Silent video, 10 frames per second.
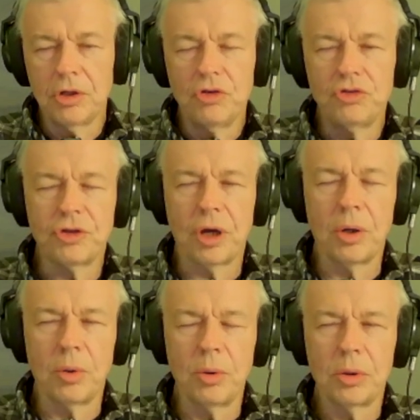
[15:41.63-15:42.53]

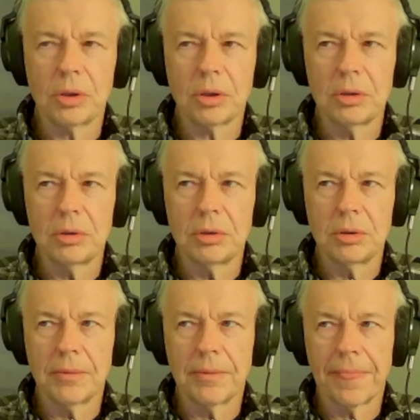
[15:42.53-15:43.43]
So,
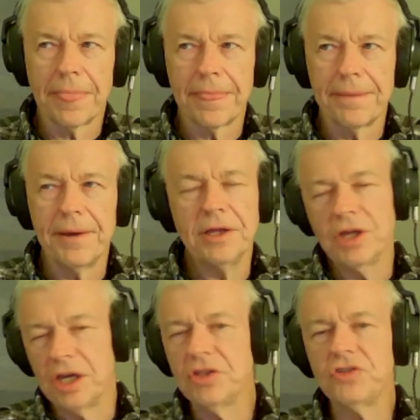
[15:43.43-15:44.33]
and
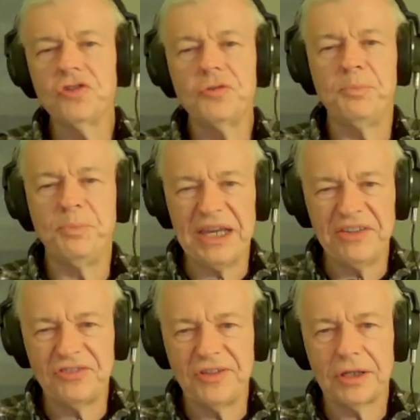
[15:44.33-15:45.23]
this is
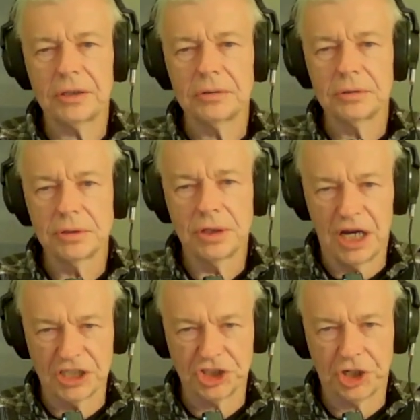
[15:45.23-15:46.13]
basic
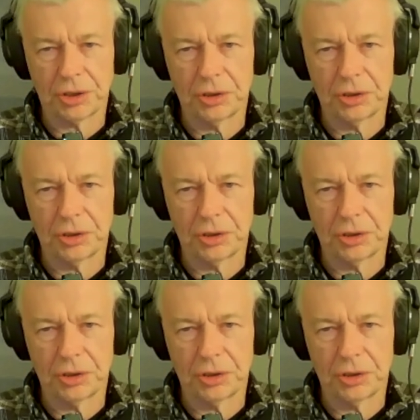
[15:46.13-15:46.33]
logic.